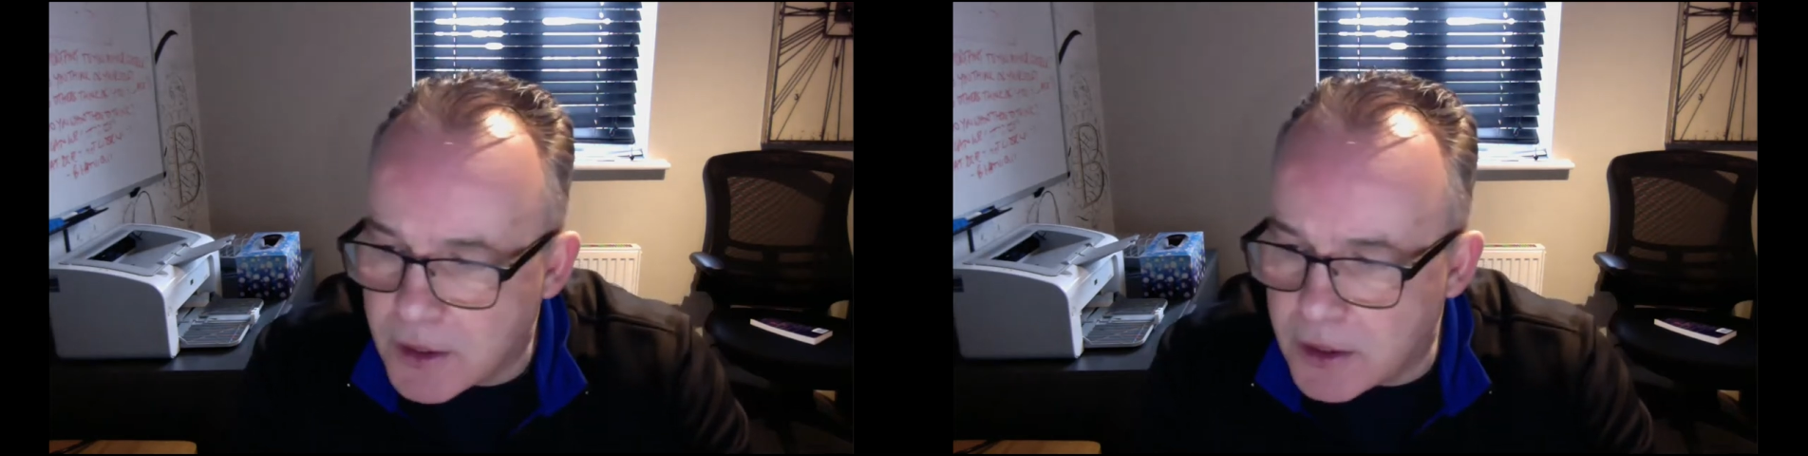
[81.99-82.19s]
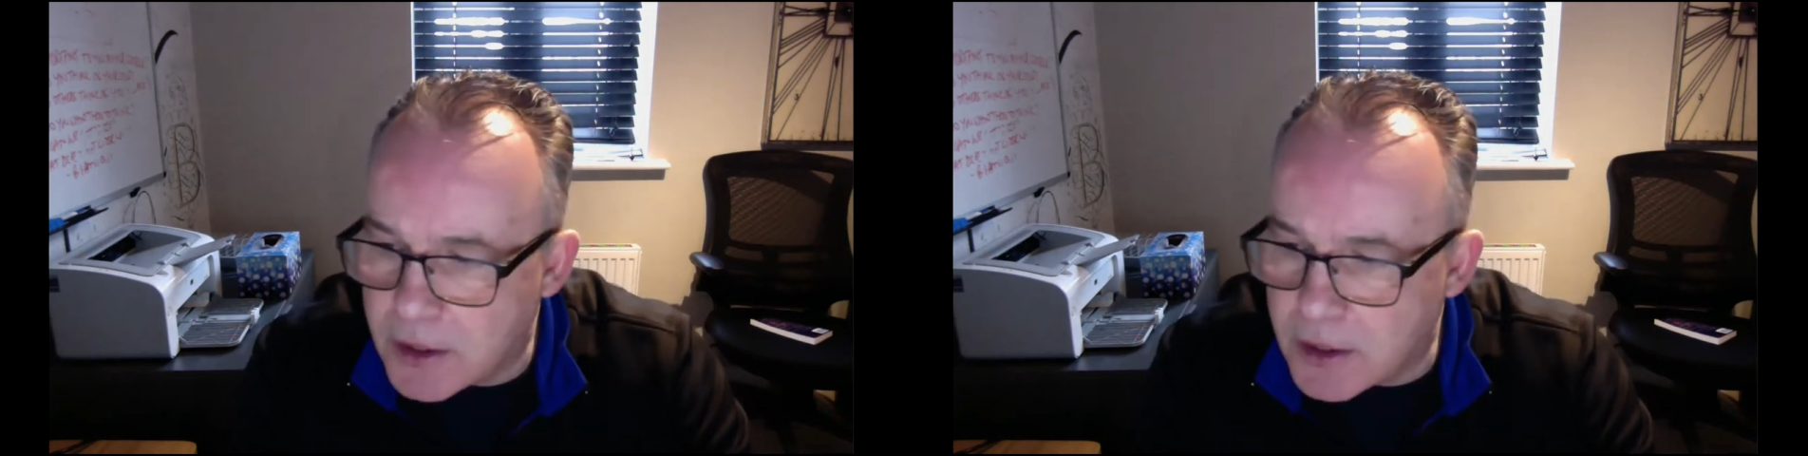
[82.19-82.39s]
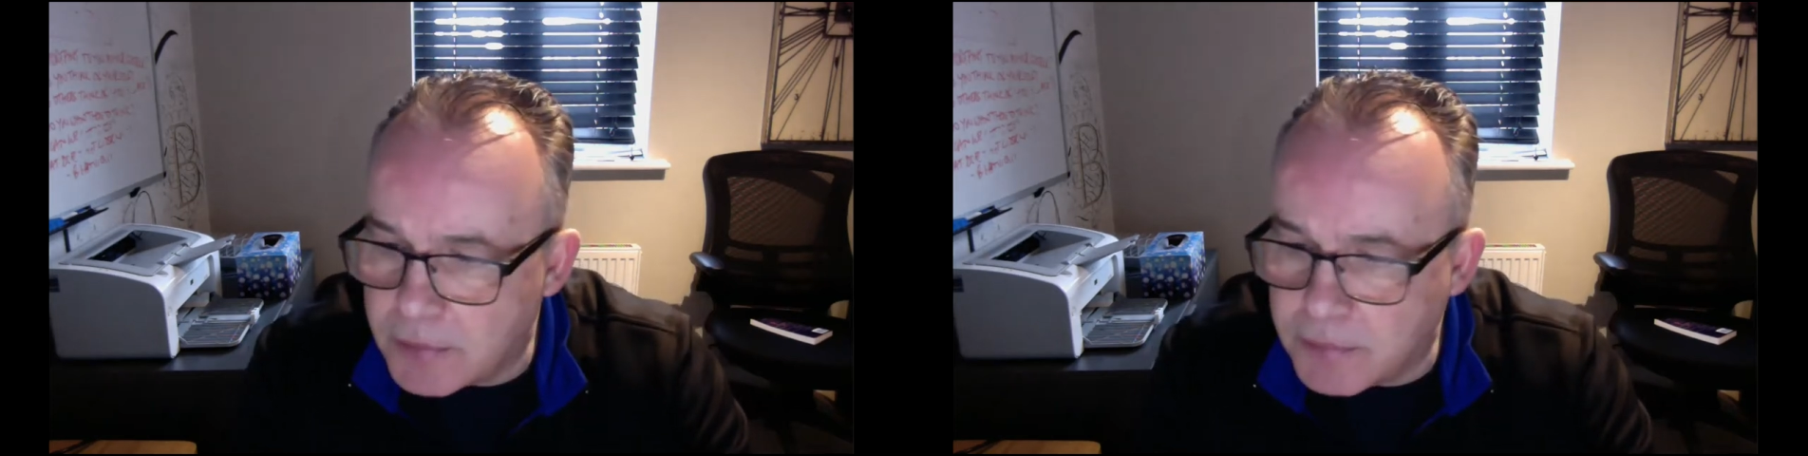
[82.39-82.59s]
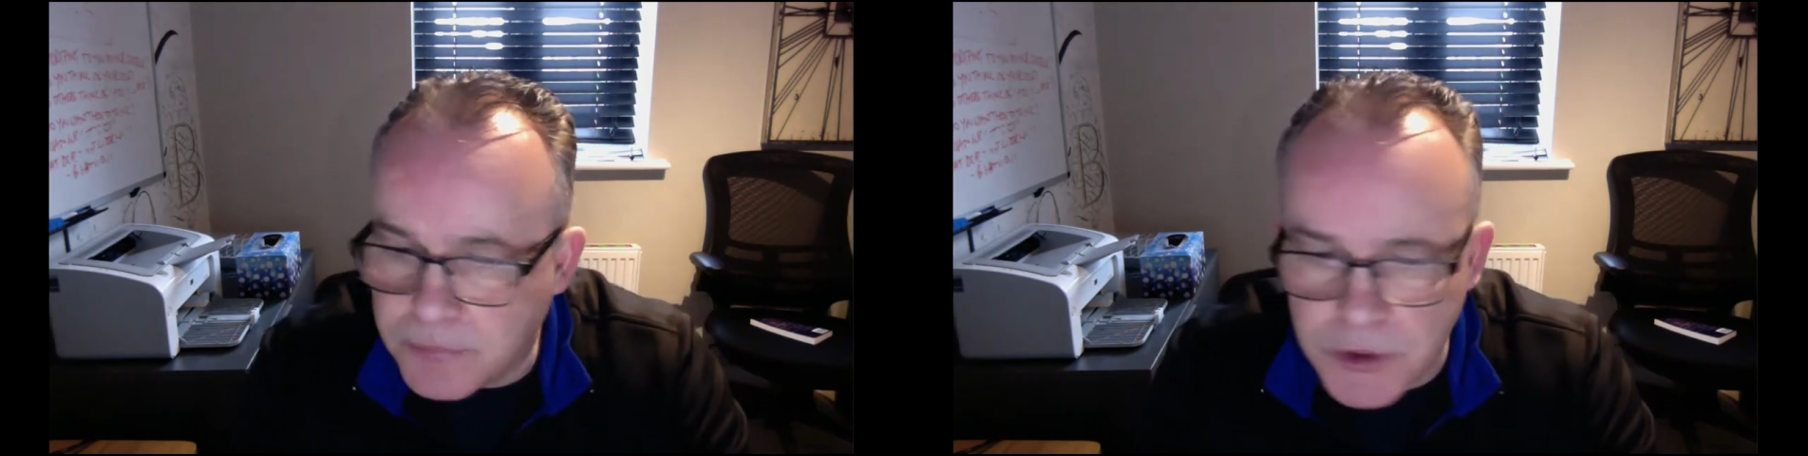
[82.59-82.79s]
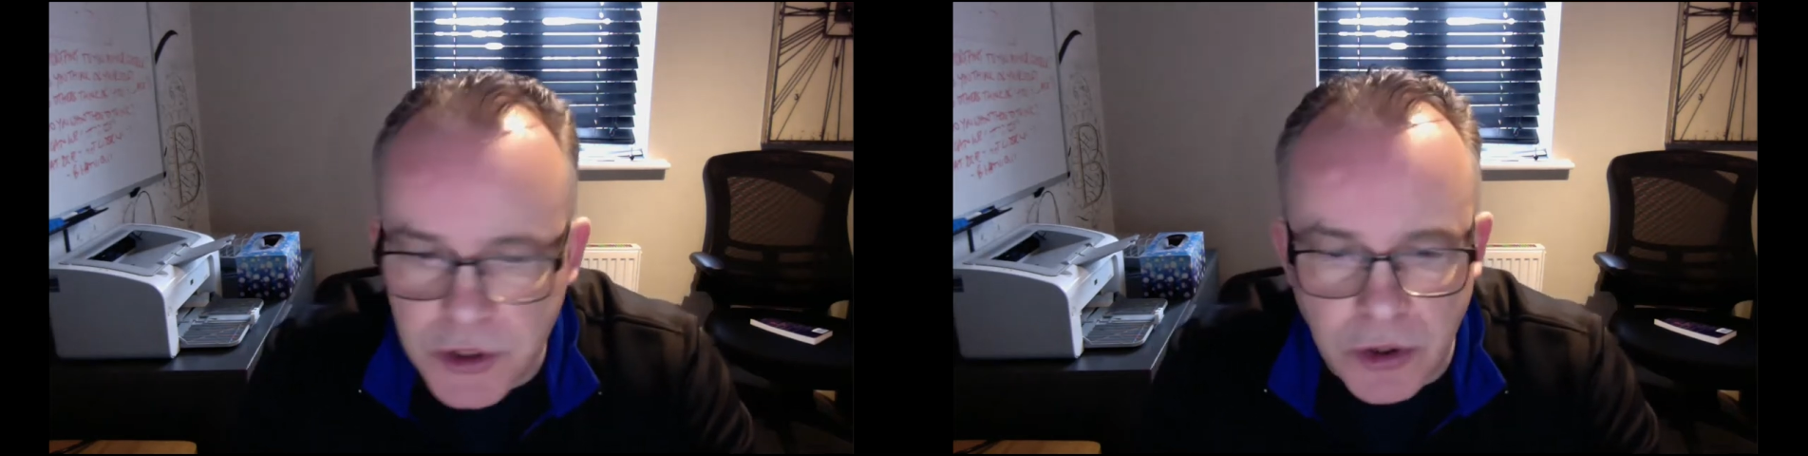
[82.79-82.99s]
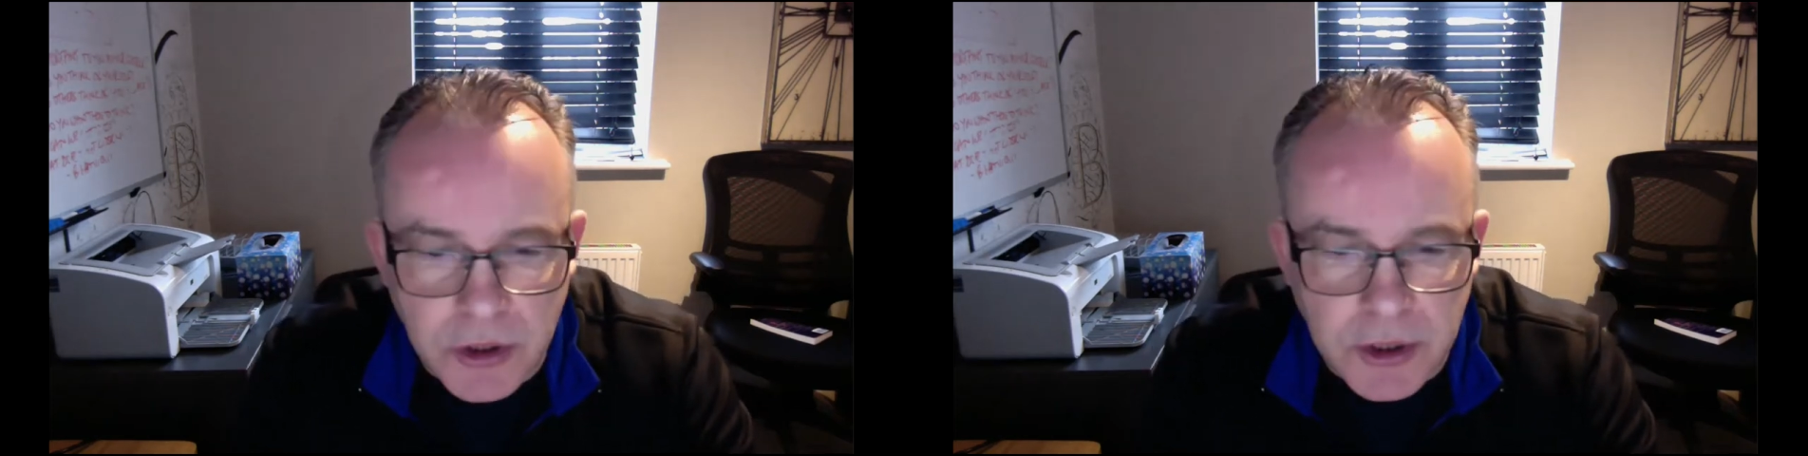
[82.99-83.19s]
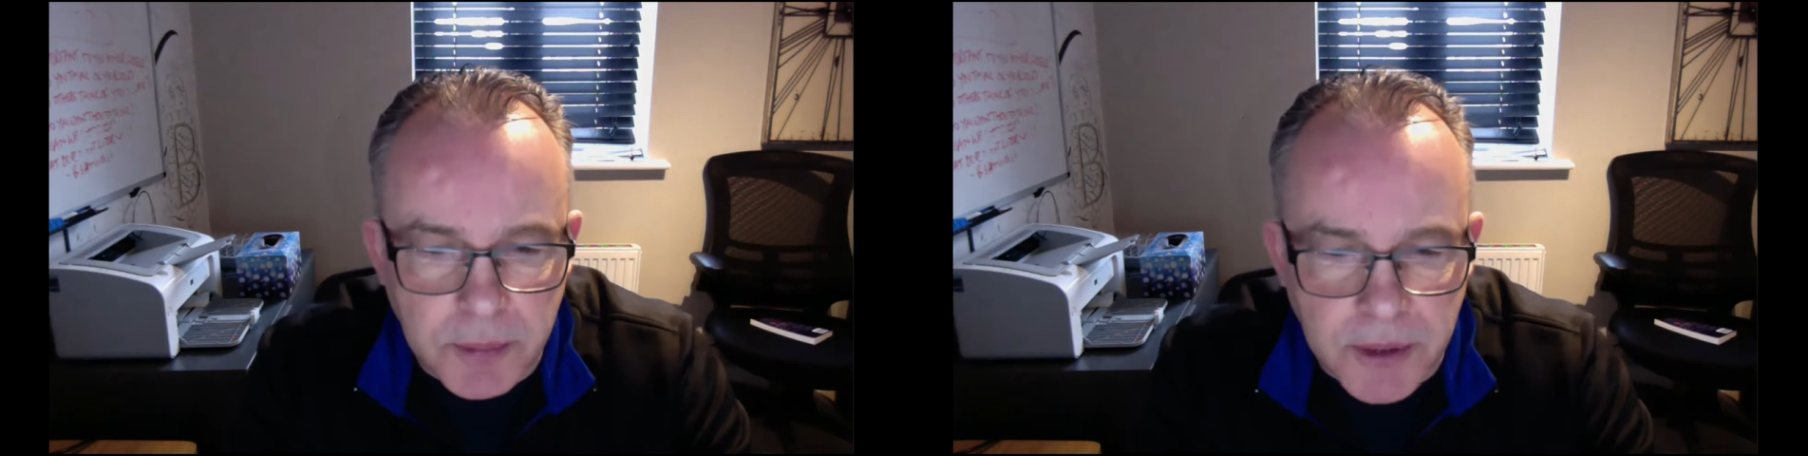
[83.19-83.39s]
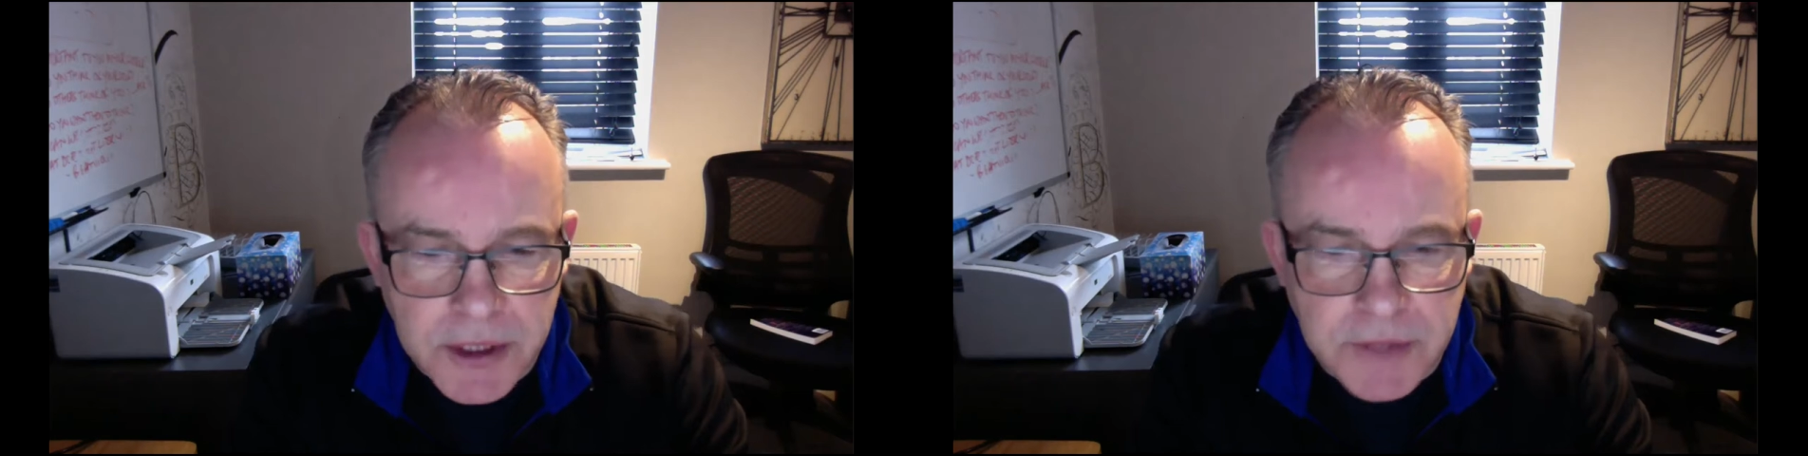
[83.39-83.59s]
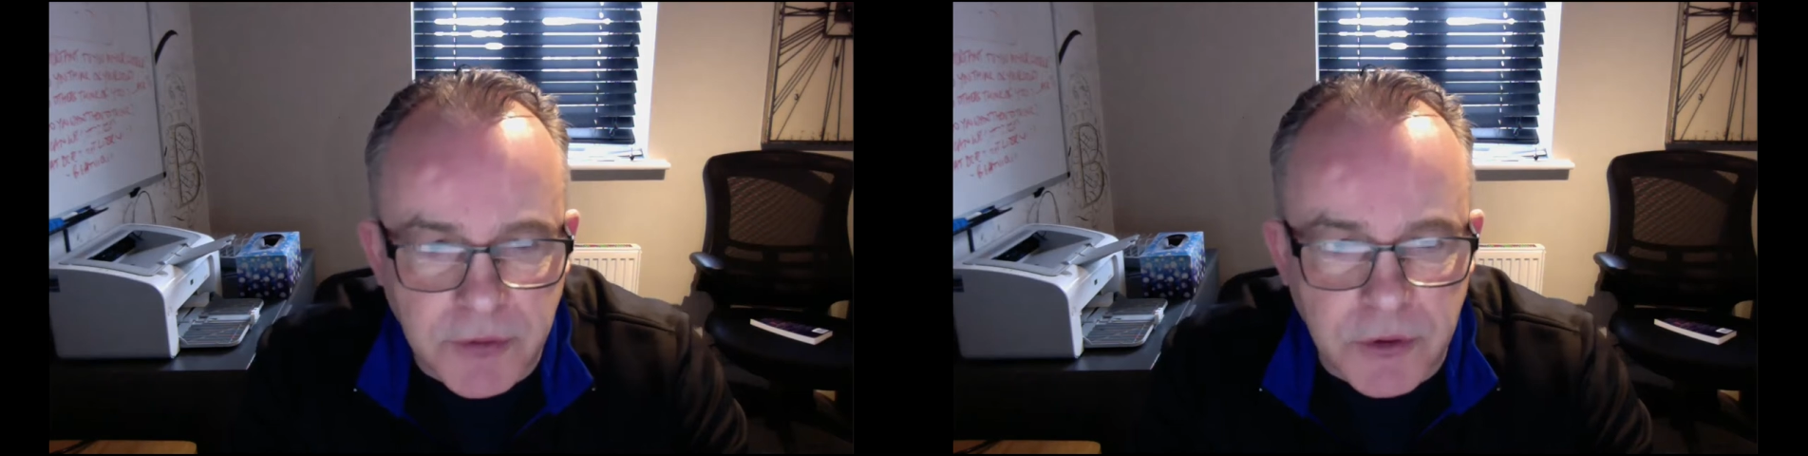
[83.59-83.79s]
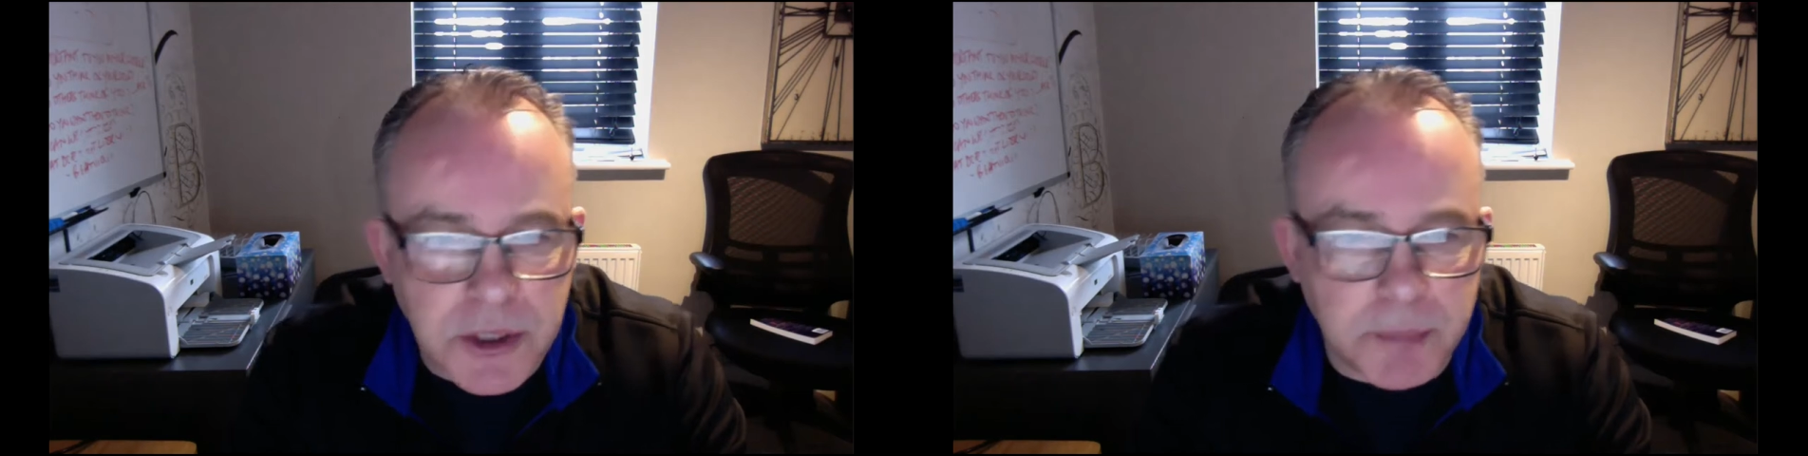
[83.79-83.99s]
joined the police force